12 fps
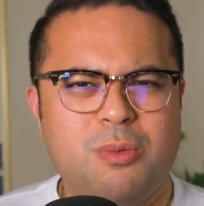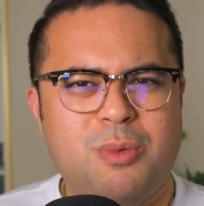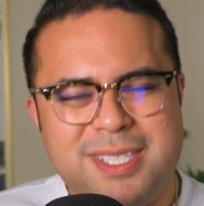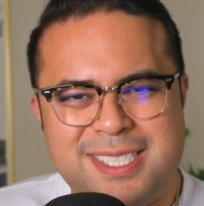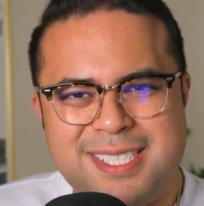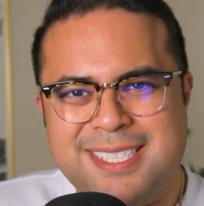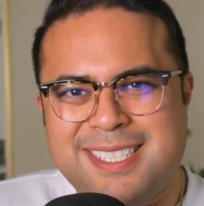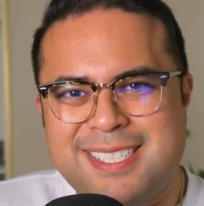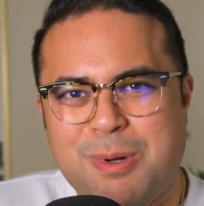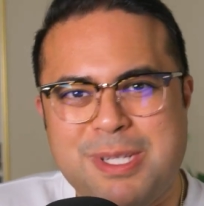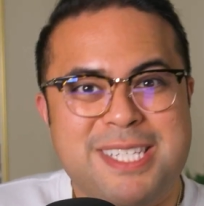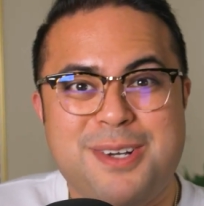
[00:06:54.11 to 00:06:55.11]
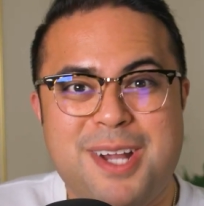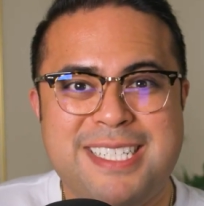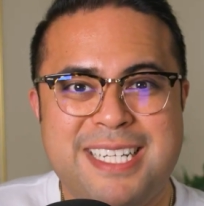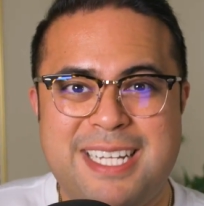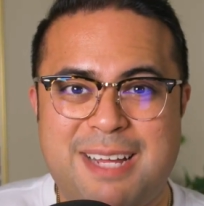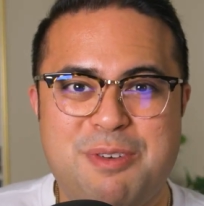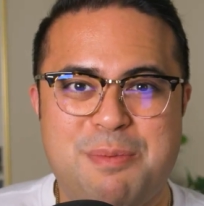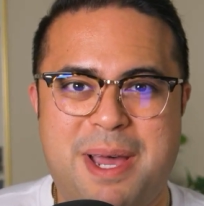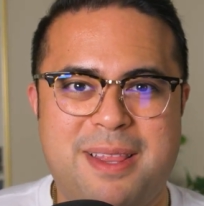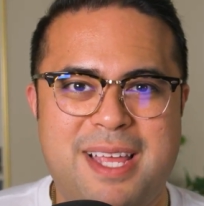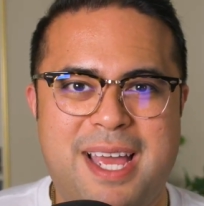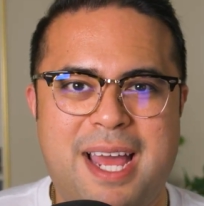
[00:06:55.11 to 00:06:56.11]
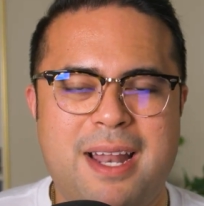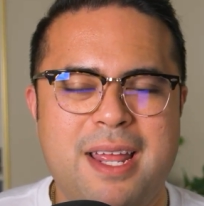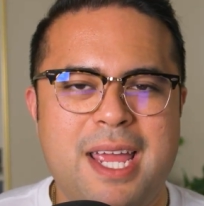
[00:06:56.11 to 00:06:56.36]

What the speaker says: What's there not to love about that?